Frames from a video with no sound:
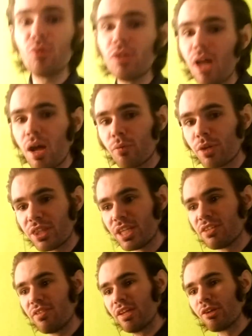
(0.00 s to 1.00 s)
a lot with
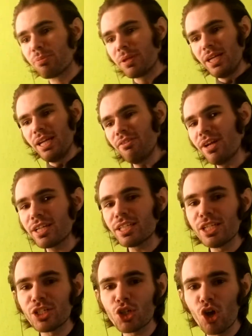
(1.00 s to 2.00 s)
these videos, but I never
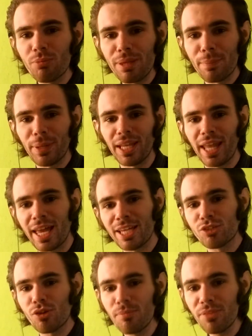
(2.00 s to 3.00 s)
actually show me
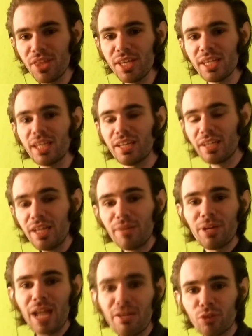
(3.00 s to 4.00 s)
play. So I'm thinking
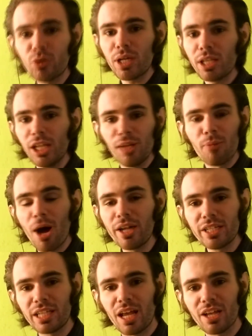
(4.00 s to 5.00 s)
I'm gonna have a quick little
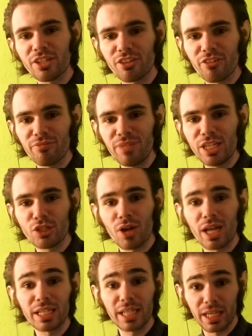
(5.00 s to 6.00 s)
montage of me
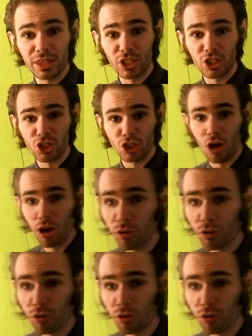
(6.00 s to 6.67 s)
trying to get this song